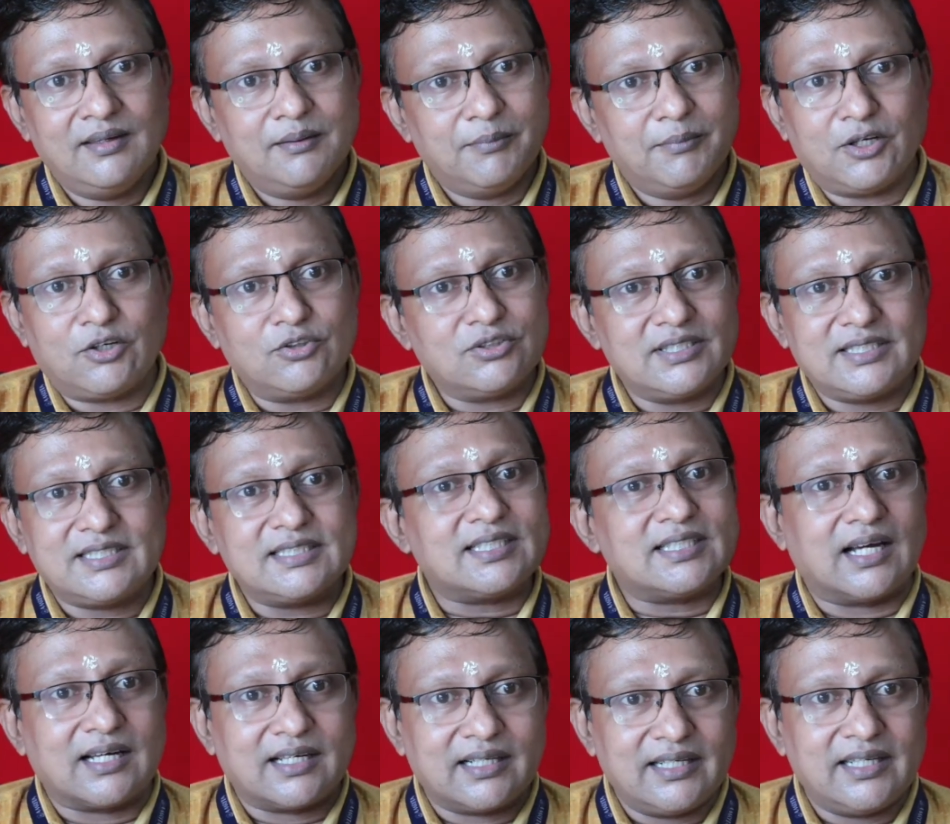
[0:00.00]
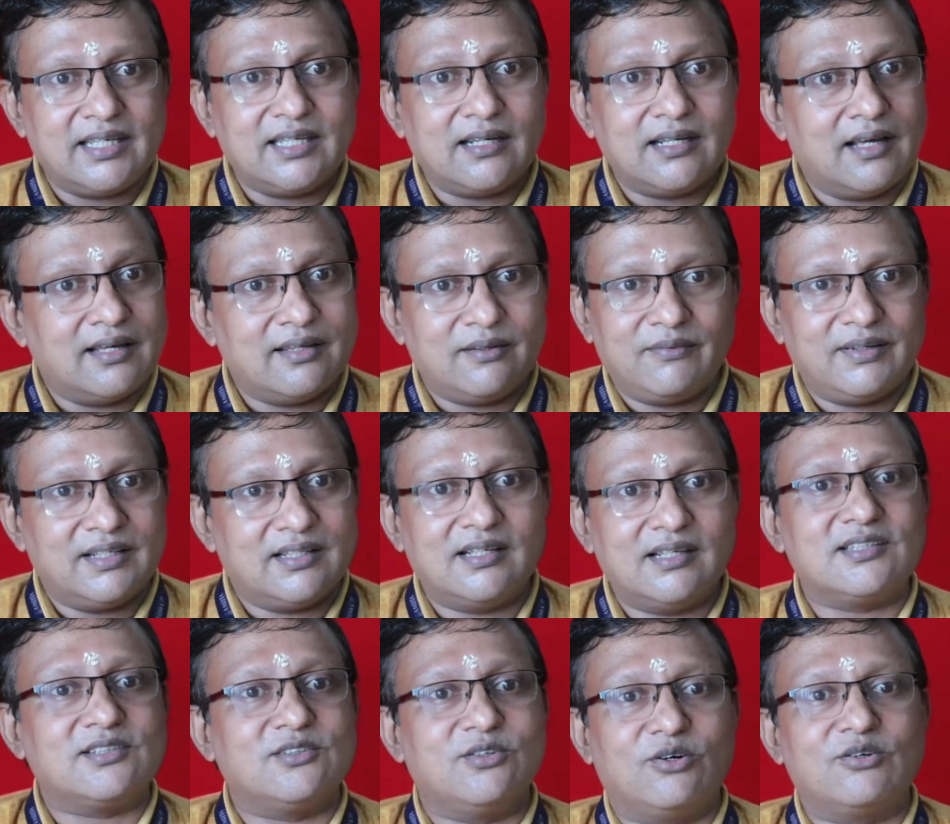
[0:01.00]
Because it is Agni in Ayurveda
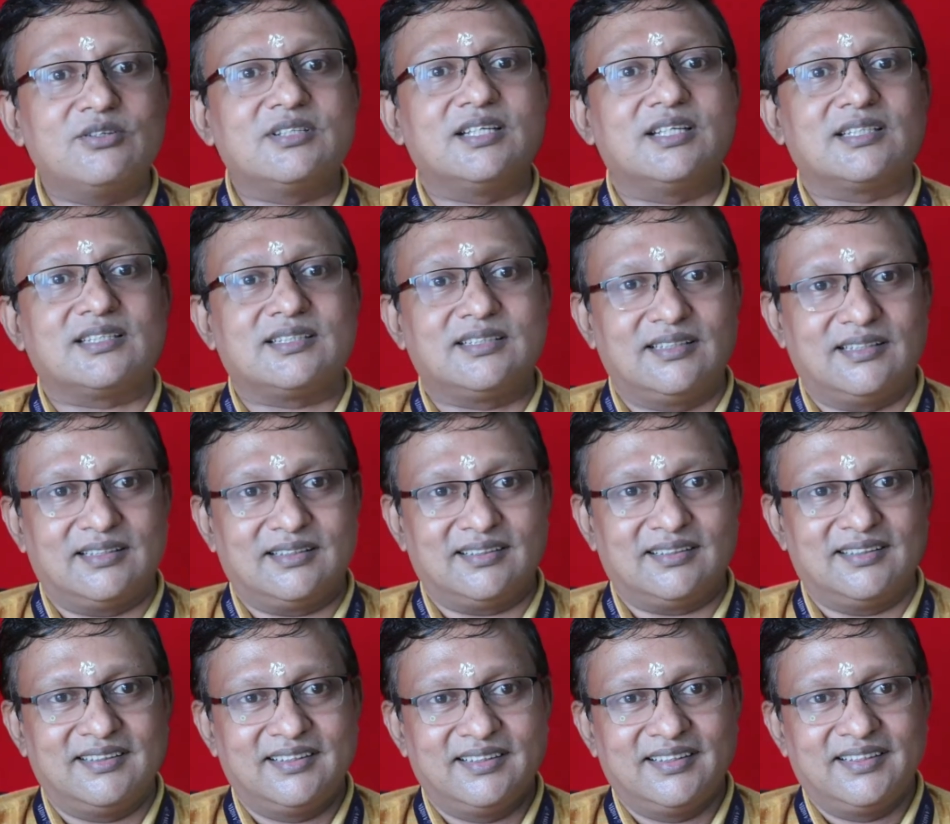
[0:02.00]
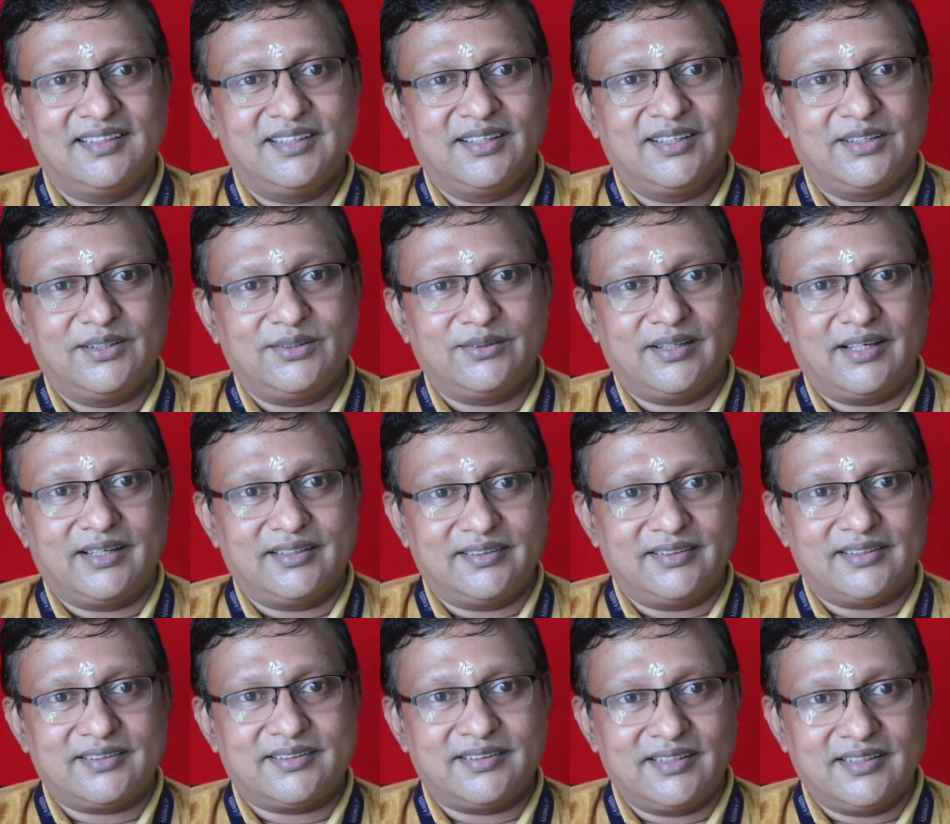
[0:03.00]
is not just the
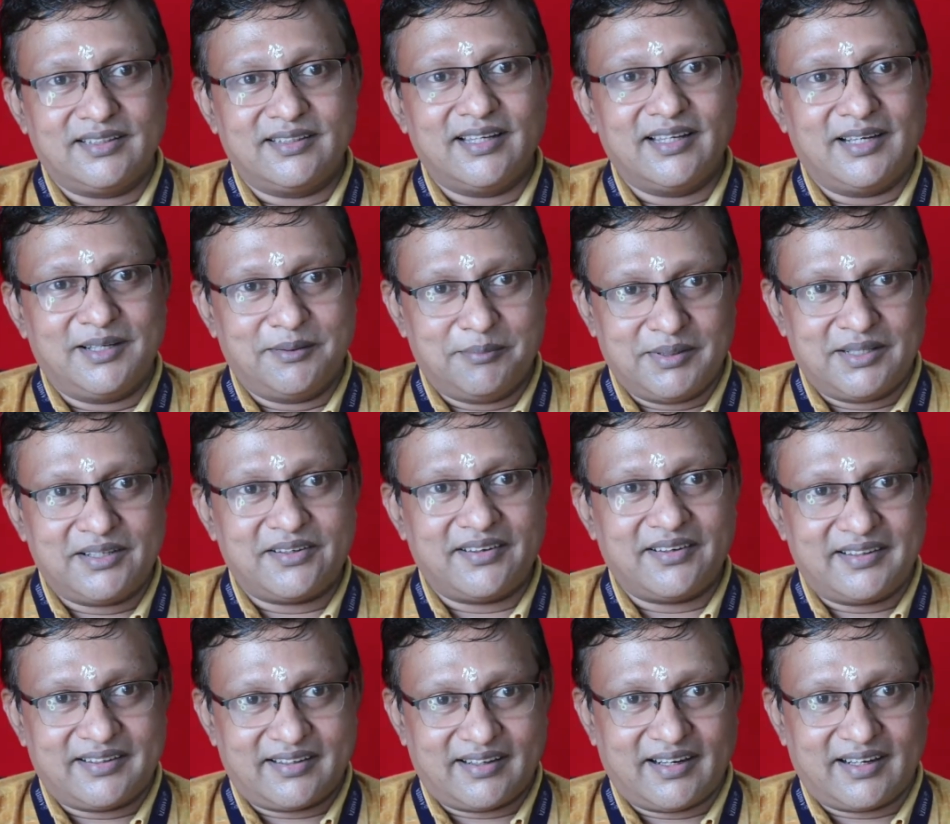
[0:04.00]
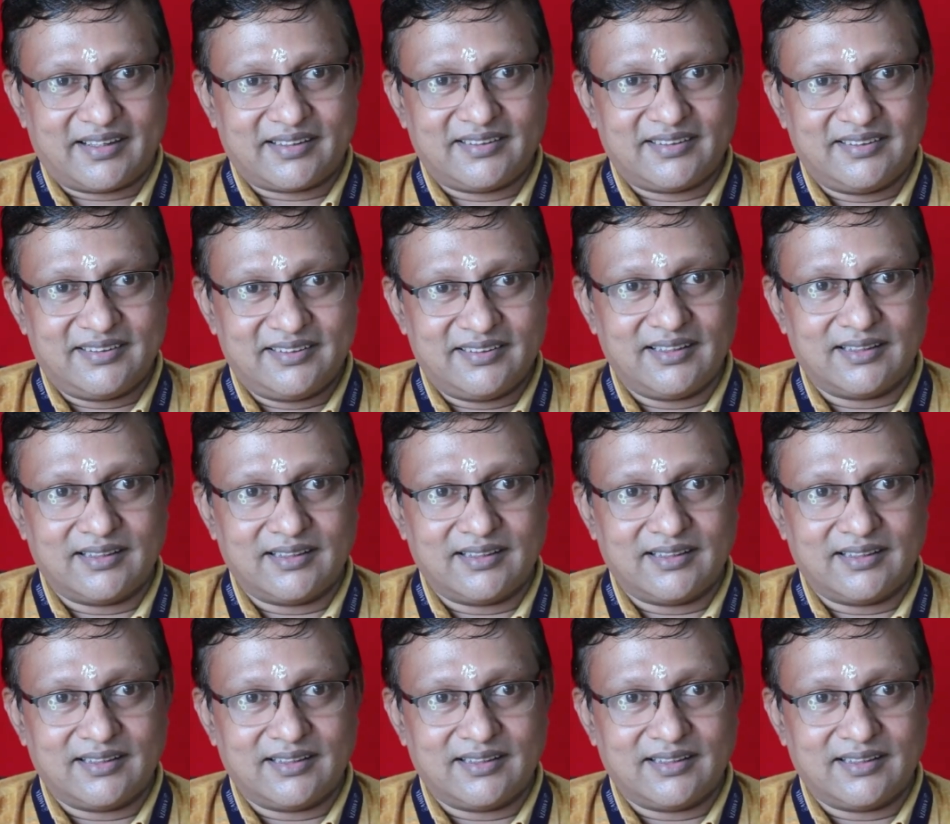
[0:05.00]
digestion in the alimentary tract.